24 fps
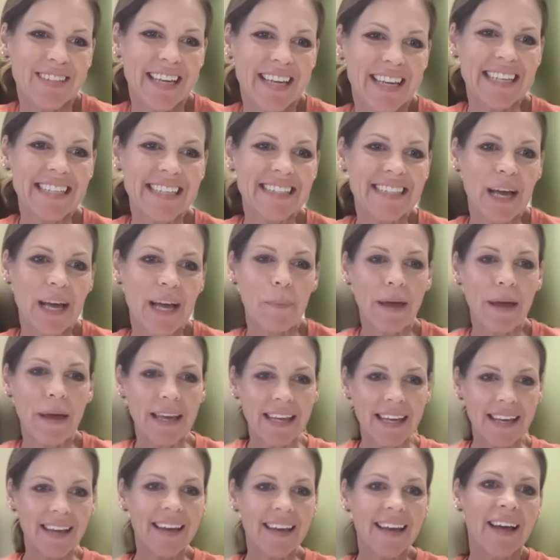was going to say,
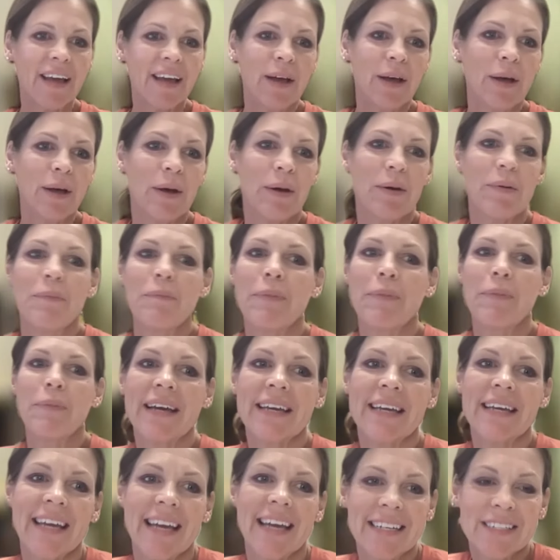Becky,
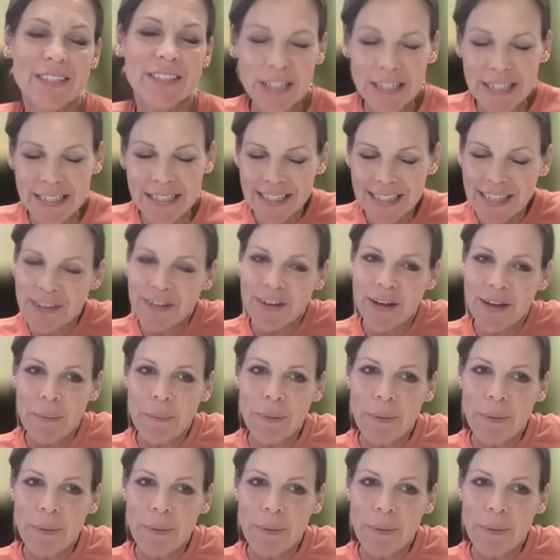Becky, and it's good to see you again.